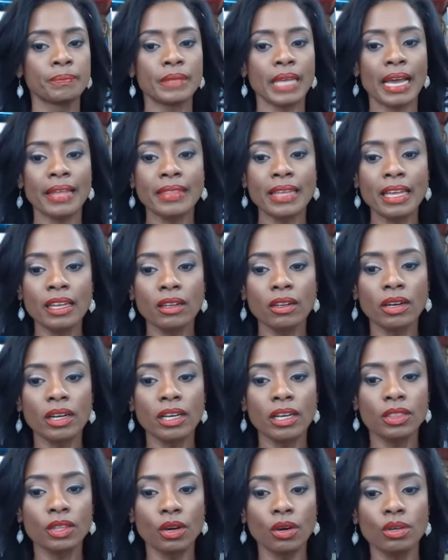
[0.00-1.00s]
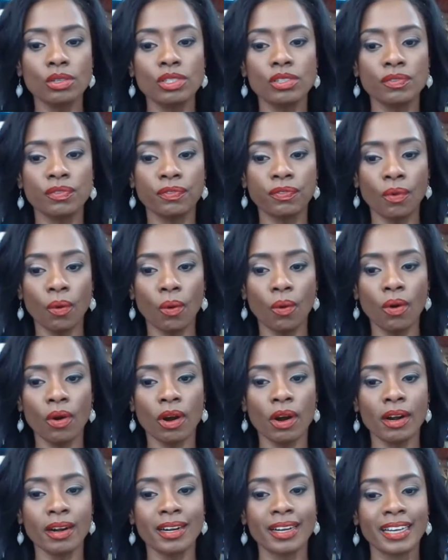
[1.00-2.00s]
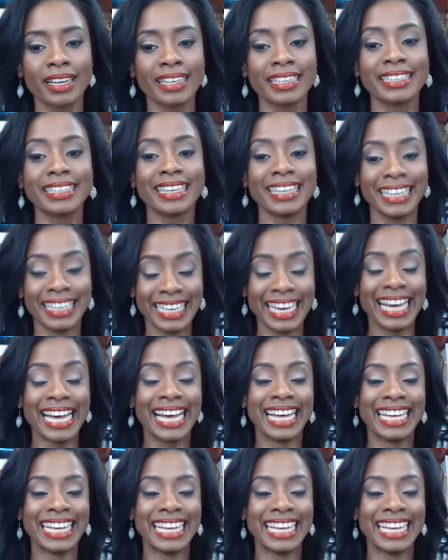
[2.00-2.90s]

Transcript: And then look at those 4. Yeah,